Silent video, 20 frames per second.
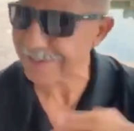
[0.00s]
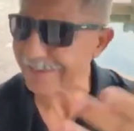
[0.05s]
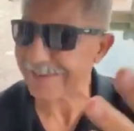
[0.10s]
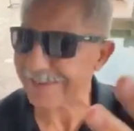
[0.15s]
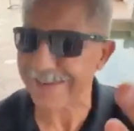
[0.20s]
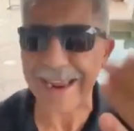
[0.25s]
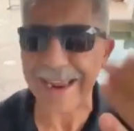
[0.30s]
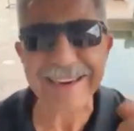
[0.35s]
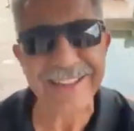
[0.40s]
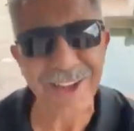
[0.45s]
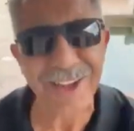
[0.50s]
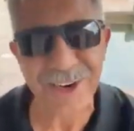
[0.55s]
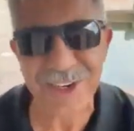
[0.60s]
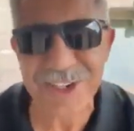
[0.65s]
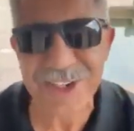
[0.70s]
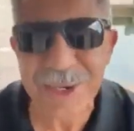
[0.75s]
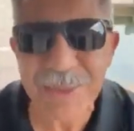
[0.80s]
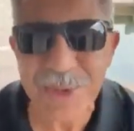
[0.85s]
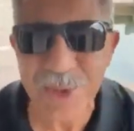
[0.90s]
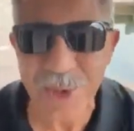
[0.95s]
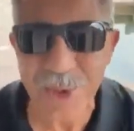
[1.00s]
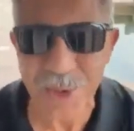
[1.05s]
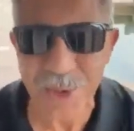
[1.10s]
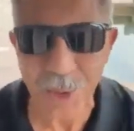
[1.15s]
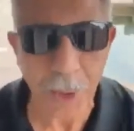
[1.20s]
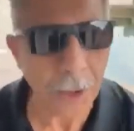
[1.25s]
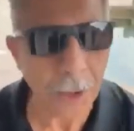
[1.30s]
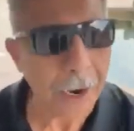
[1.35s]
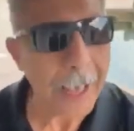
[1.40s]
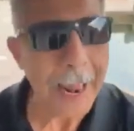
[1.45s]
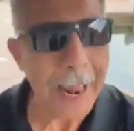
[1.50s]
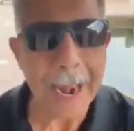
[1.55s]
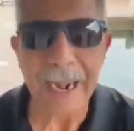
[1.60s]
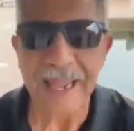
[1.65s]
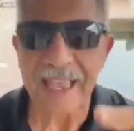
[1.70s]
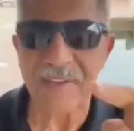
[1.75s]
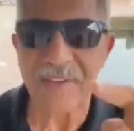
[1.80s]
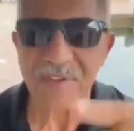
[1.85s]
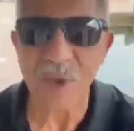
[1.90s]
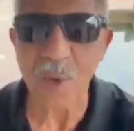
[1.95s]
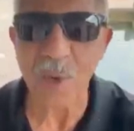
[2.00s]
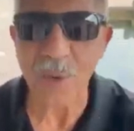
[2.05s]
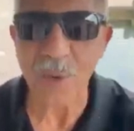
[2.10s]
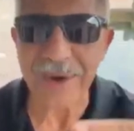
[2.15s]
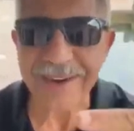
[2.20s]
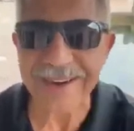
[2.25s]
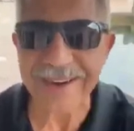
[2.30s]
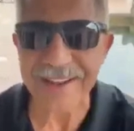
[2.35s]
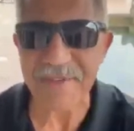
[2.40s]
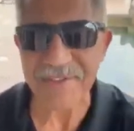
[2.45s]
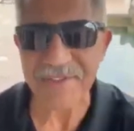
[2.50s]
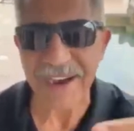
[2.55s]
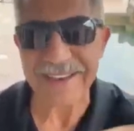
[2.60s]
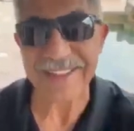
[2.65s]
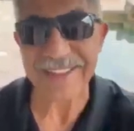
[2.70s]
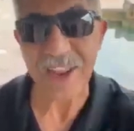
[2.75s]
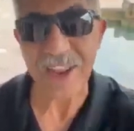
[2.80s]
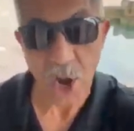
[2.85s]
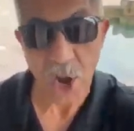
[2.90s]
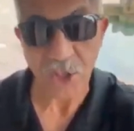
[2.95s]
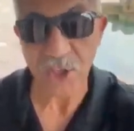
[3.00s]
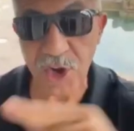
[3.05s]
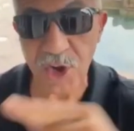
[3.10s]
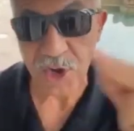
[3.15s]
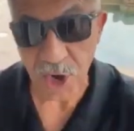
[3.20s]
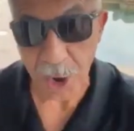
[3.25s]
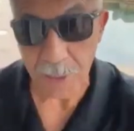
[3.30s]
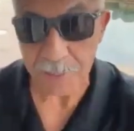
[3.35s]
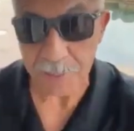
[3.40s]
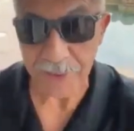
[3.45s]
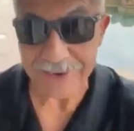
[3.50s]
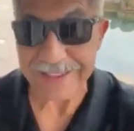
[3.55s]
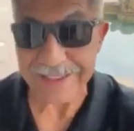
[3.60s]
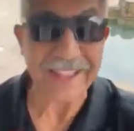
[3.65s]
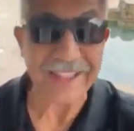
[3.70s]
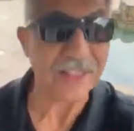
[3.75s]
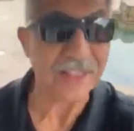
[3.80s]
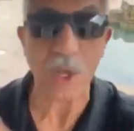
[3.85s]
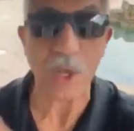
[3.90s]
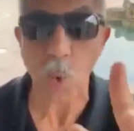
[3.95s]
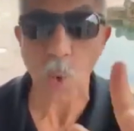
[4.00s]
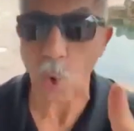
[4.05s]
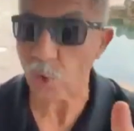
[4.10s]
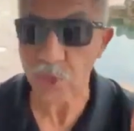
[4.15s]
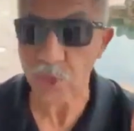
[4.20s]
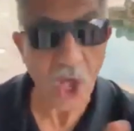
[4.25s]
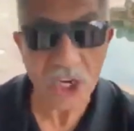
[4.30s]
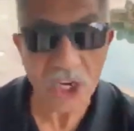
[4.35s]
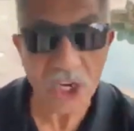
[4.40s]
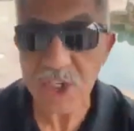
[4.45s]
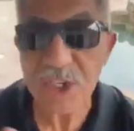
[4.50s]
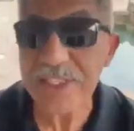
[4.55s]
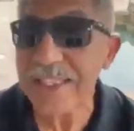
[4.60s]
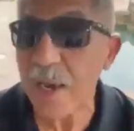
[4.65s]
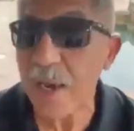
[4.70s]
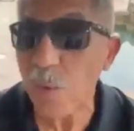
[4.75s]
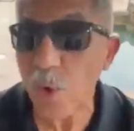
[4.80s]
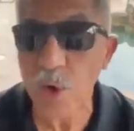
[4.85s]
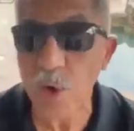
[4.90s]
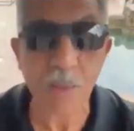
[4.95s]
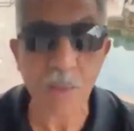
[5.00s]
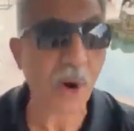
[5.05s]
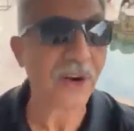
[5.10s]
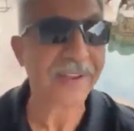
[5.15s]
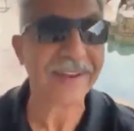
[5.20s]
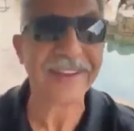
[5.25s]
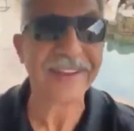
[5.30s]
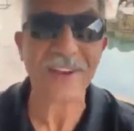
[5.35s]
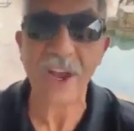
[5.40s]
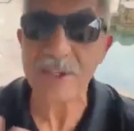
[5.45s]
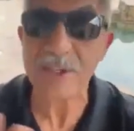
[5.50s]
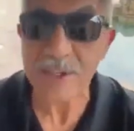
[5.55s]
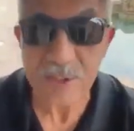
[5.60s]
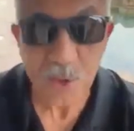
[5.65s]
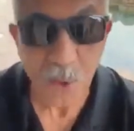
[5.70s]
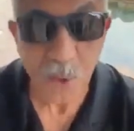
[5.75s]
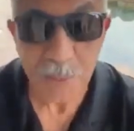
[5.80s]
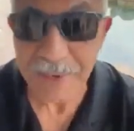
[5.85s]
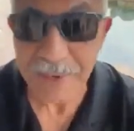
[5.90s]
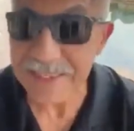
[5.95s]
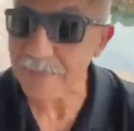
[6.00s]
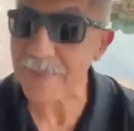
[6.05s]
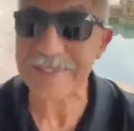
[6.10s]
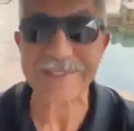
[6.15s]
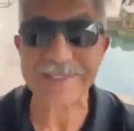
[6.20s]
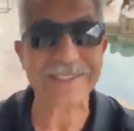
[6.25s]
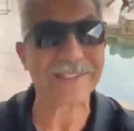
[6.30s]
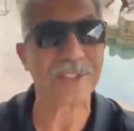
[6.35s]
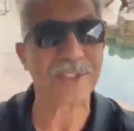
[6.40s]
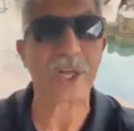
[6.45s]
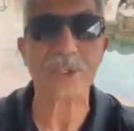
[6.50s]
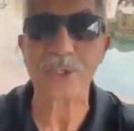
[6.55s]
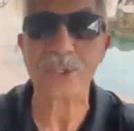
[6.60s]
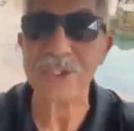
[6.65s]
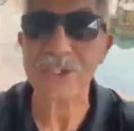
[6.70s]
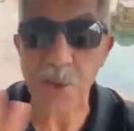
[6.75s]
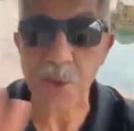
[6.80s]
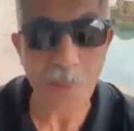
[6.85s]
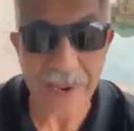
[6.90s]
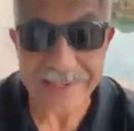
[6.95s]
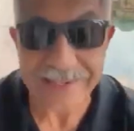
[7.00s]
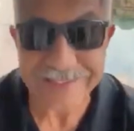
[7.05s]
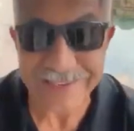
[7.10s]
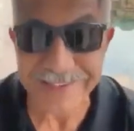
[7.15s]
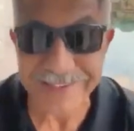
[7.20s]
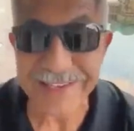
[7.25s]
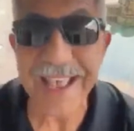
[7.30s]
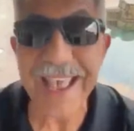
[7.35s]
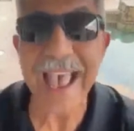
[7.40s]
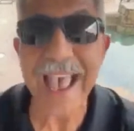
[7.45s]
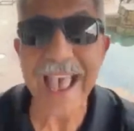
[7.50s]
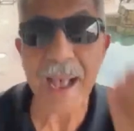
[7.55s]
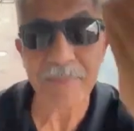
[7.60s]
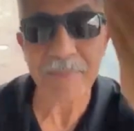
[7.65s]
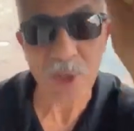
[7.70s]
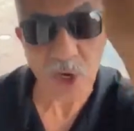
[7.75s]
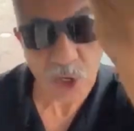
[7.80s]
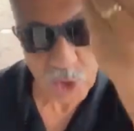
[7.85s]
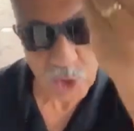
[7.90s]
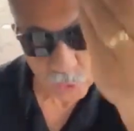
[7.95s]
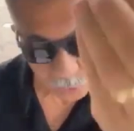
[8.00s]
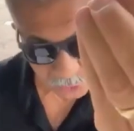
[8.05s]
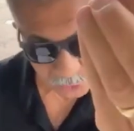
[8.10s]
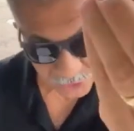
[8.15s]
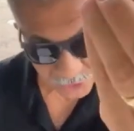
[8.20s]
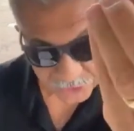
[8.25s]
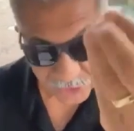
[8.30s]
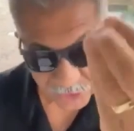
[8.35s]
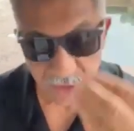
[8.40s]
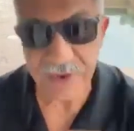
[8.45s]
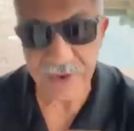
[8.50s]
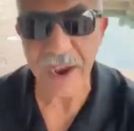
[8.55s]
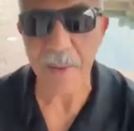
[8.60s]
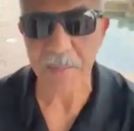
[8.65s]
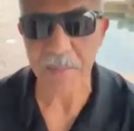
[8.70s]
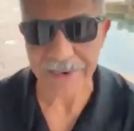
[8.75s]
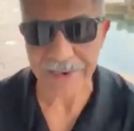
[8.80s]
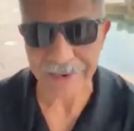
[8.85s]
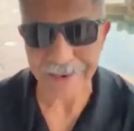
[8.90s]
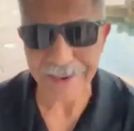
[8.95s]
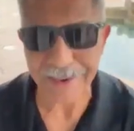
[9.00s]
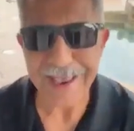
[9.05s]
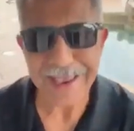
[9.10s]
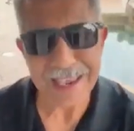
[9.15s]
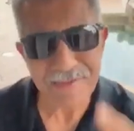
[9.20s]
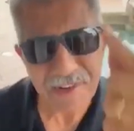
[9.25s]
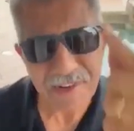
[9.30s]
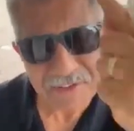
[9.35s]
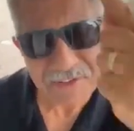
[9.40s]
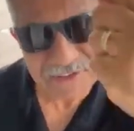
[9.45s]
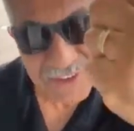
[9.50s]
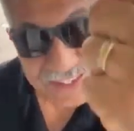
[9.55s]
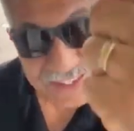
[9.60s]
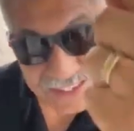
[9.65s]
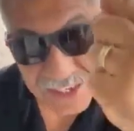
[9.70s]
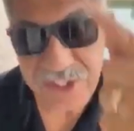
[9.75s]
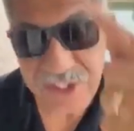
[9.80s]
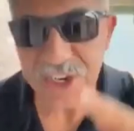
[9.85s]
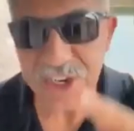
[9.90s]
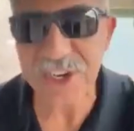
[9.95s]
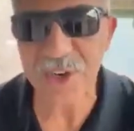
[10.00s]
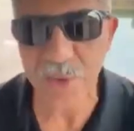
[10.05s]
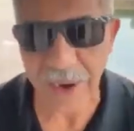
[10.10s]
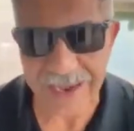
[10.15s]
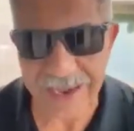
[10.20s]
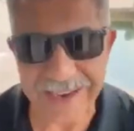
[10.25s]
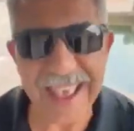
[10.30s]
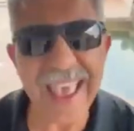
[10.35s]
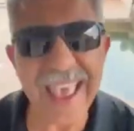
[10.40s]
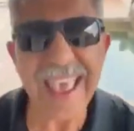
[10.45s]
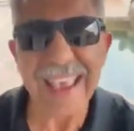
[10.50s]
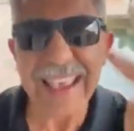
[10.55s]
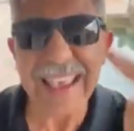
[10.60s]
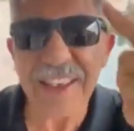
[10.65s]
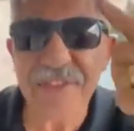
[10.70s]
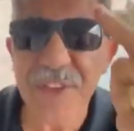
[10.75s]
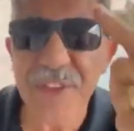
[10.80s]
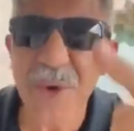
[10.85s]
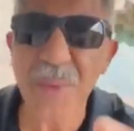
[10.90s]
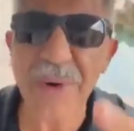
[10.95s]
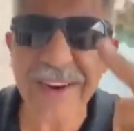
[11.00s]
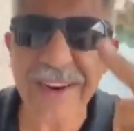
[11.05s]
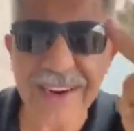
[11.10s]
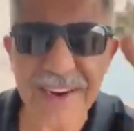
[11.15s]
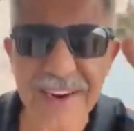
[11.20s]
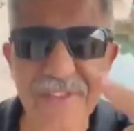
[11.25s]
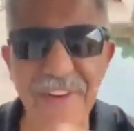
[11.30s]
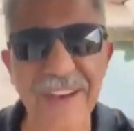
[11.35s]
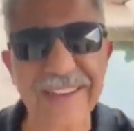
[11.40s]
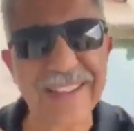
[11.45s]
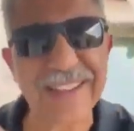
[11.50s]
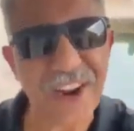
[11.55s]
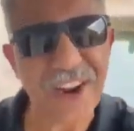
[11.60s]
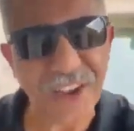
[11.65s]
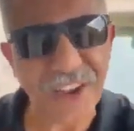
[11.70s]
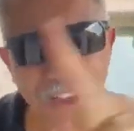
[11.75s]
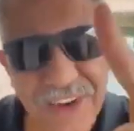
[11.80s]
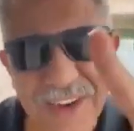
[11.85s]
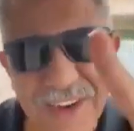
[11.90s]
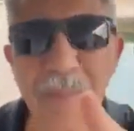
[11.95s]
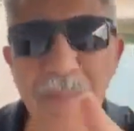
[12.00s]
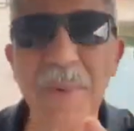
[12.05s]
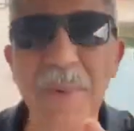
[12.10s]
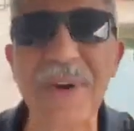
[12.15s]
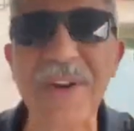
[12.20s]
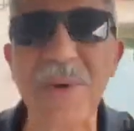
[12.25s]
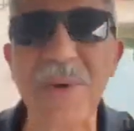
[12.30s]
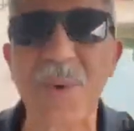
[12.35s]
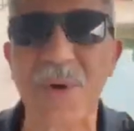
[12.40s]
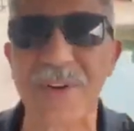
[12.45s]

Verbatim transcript: less than $90 shipped to your door. If you were going to find another company in the world, not just network marketing, not just home based business, not just direct sales, I'm talking nutritional company, even physician grade. If you were going to find another company in the